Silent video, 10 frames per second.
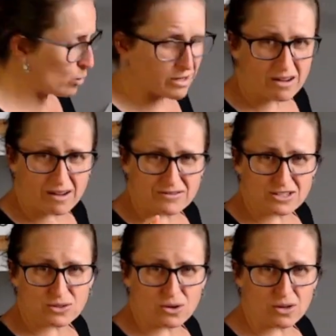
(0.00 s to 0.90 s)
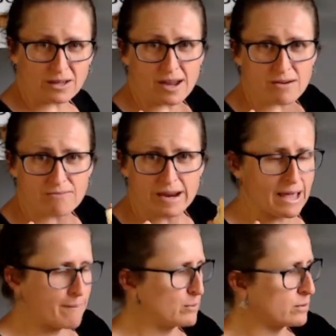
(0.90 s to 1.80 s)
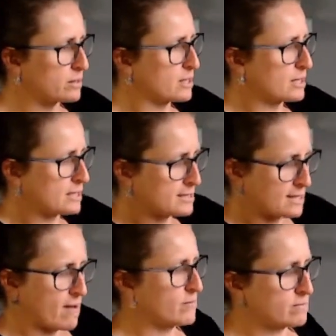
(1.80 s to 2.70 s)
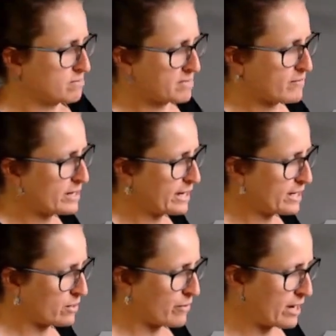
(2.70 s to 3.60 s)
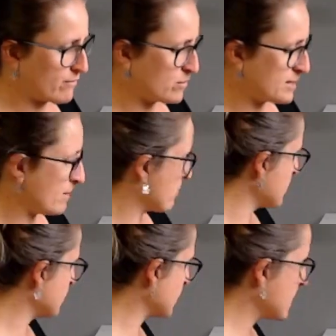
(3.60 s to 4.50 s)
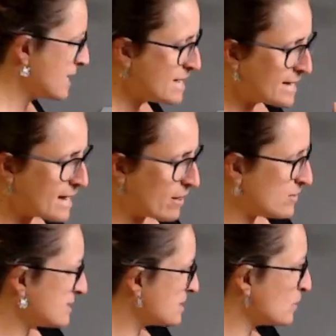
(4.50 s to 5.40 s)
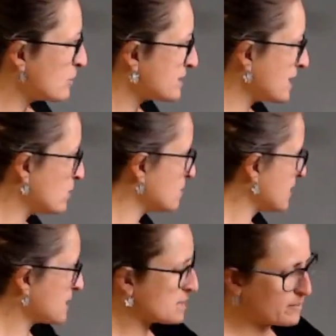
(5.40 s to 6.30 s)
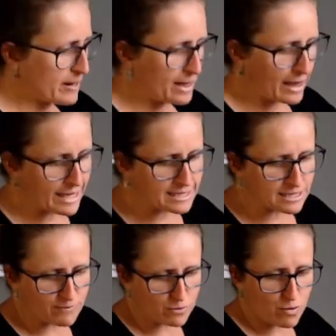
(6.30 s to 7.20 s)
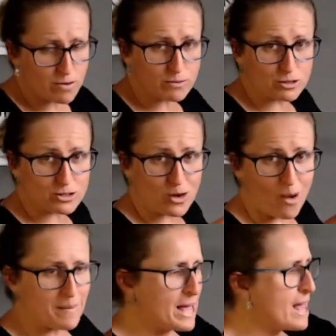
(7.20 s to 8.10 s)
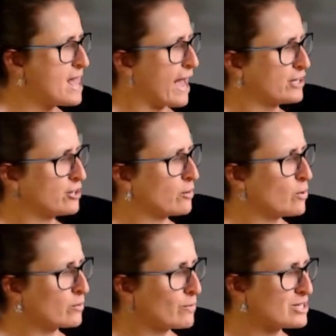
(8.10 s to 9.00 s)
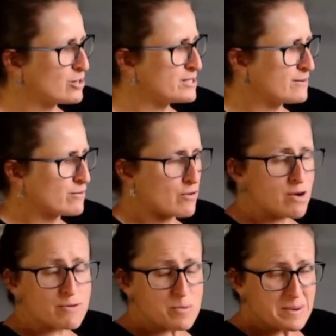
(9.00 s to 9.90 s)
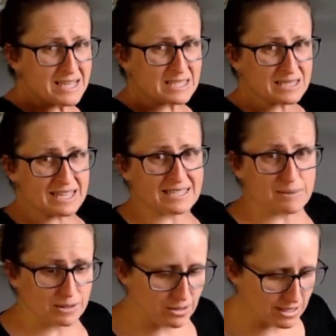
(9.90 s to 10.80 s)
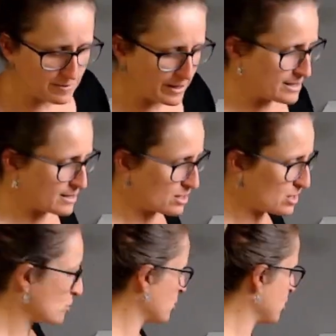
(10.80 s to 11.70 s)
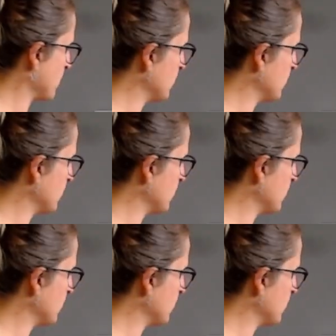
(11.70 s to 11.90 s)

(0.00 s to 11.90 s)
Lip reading: And I've just got a red apple that the kids they've been eating around it for some reason. Now, this is where it tells me just place the Varoma on top. And you know what? When we use the Varoma, it means it takes up a lot of space in the dishwasher.